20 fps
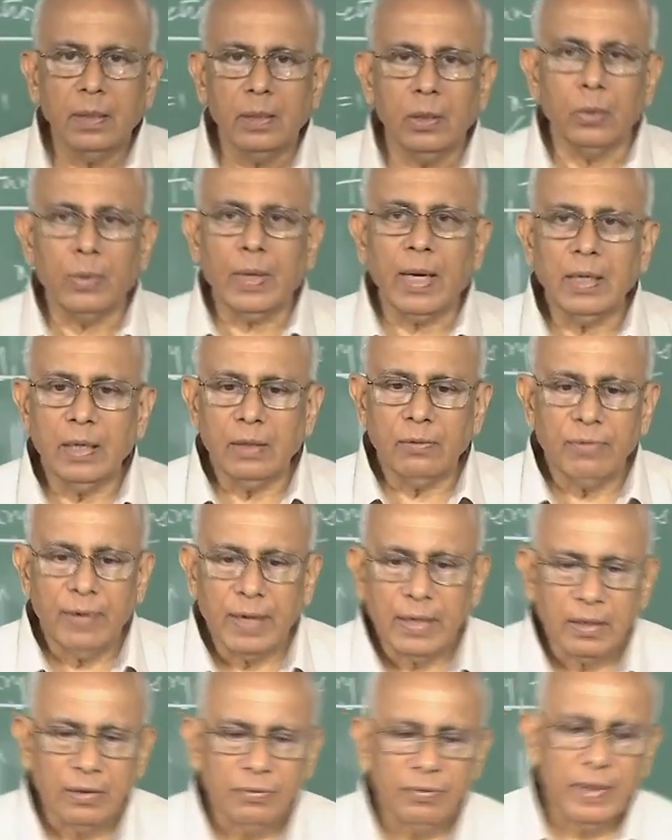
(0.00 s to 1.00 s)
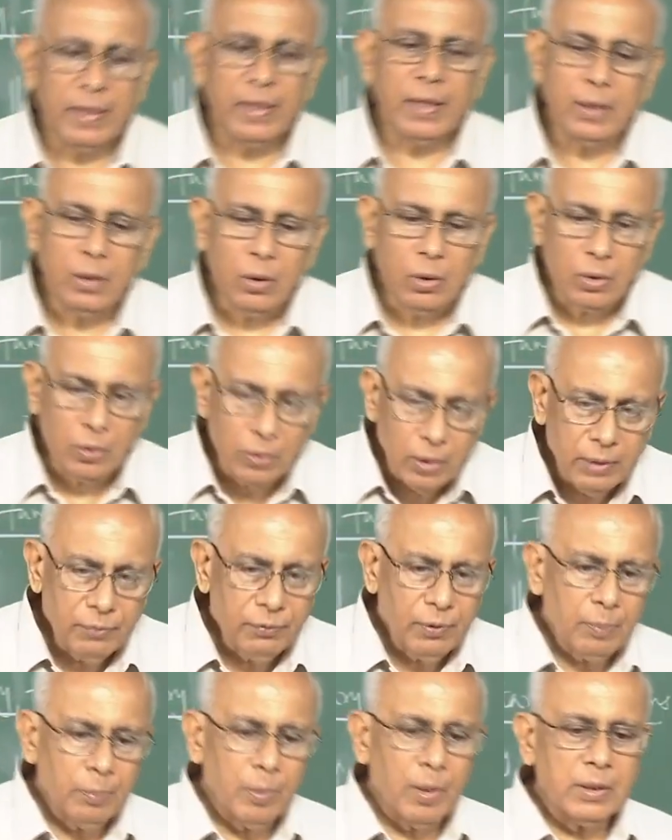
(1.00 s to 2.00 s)
You can in fact define it not only
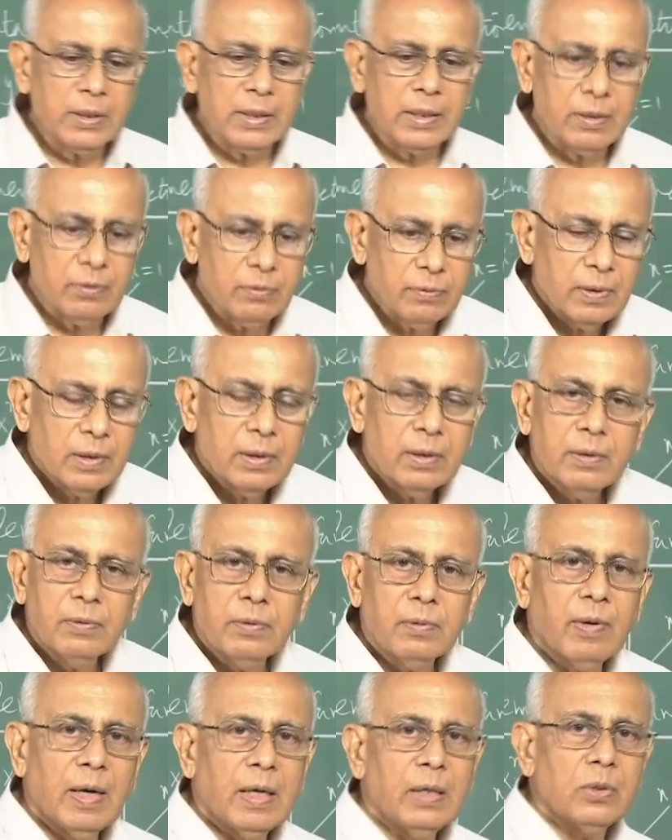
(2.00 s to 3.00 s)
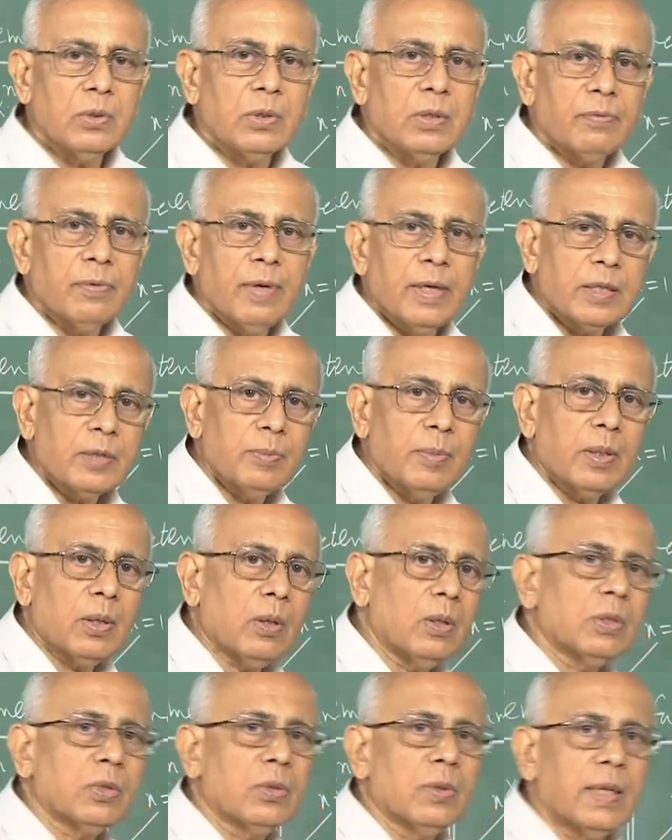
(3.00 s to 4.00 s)
for positive values of x but
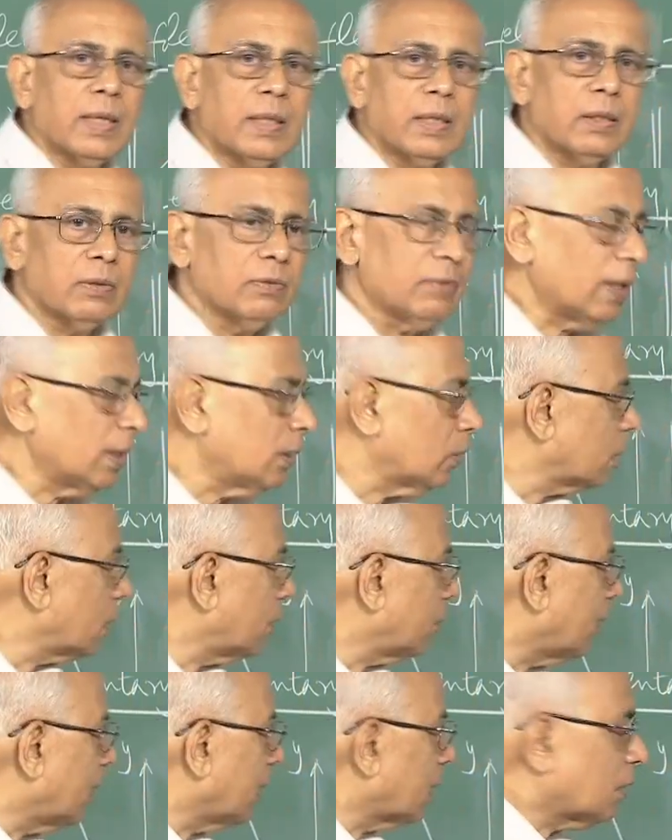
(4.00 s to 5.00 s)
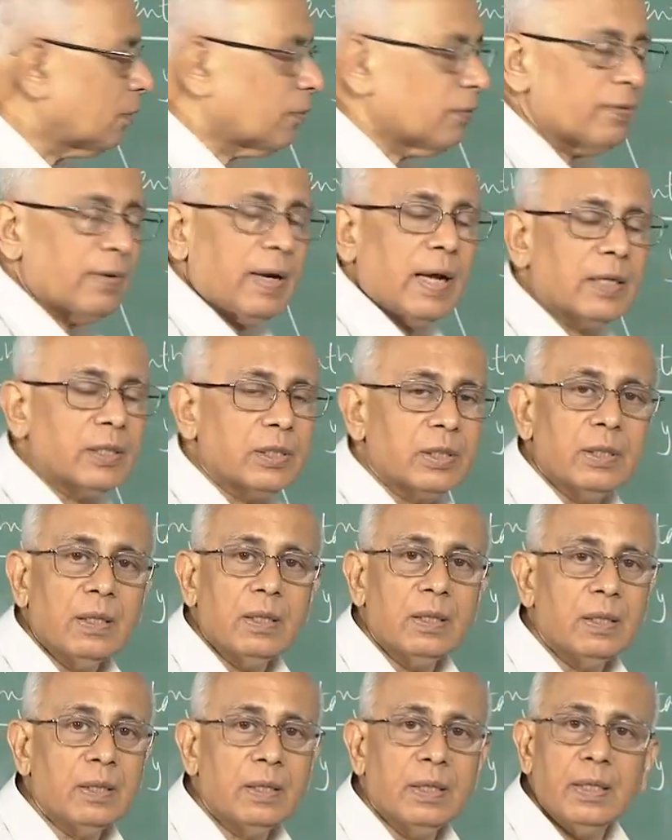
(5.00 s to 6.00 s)
also negative values of x,
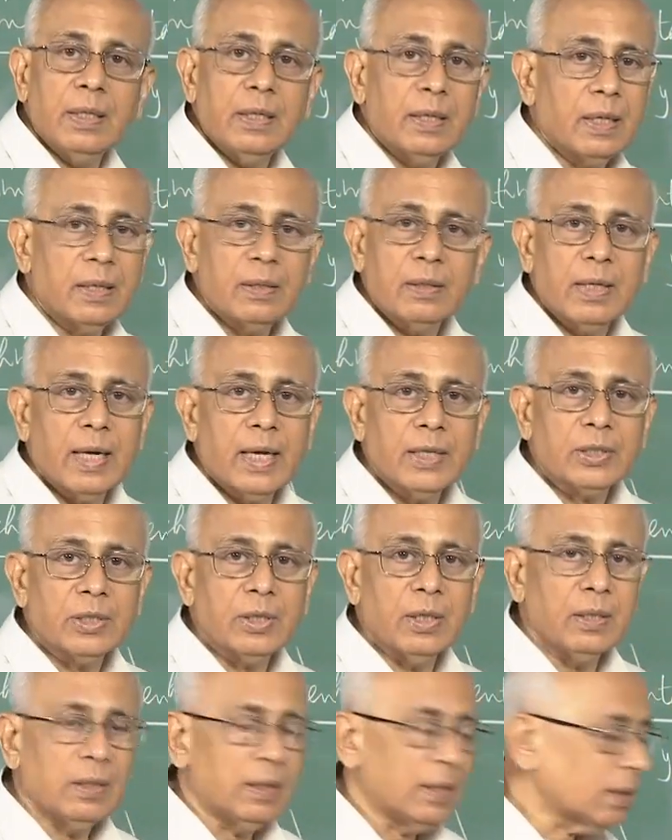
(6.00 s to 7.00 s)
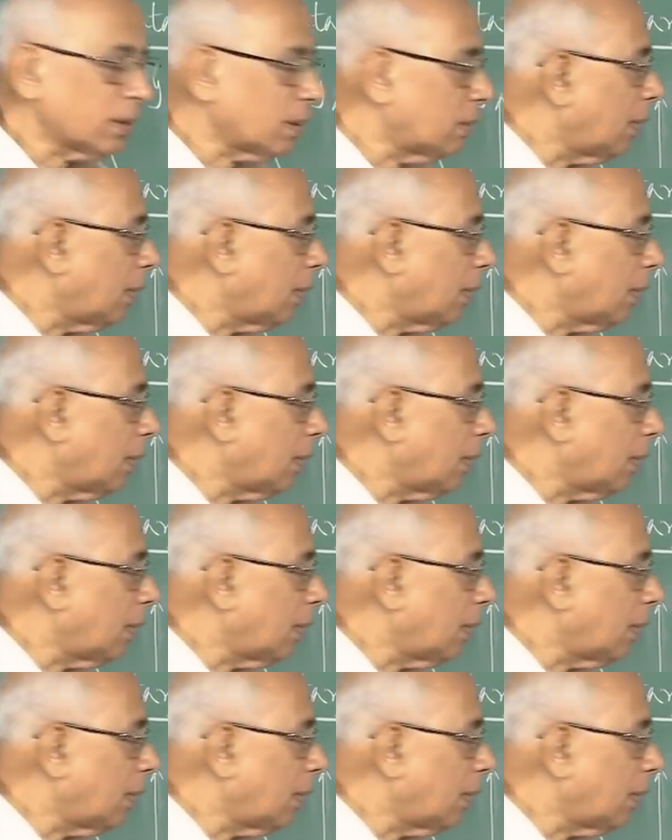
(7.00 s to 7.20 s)
fractional, rational, it does